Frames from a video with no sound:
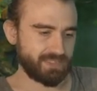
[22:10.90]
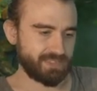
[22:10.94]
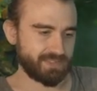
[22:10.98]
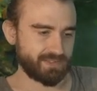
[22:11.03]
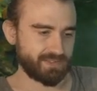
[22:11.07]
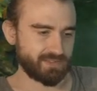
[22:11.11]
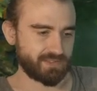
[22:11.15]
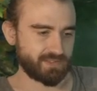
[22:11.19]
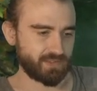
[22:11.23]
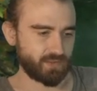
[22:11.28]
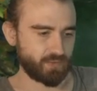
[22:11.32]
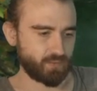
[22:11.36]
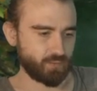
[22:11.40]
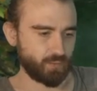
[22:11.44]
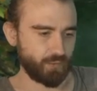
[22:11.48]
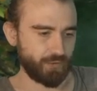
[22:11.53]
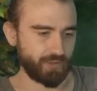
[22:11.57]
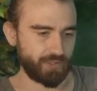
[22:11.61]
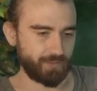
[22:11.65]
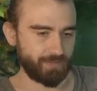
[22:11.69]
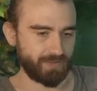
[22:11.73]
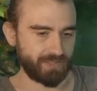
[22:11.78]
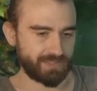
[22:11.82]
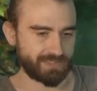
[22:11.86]
We'll start
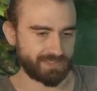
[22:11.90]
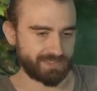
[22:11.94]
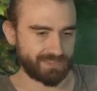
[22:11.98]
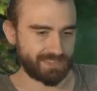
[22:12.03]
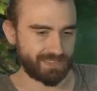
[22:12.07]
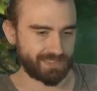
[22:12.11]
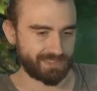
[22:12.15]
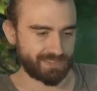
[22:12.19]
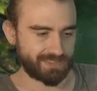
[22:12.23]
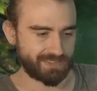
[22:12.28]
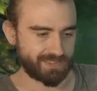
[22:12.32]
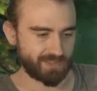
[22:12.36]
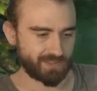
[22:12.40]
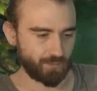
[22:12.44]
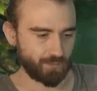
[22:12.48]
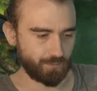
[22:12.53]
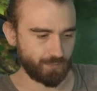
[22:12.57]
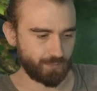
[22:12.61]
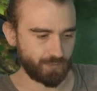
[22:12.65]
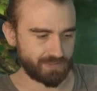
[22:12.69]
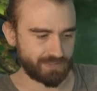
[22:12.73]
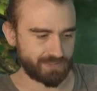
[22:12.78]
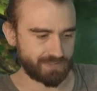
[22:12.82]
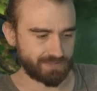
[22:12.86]
worrying about that at some
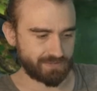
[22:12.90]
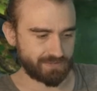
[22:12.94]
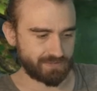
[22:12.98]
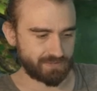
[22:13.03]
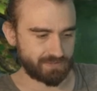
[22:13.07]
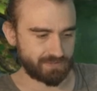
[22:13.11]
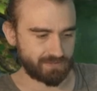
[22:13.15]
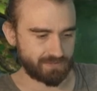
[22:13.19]
point.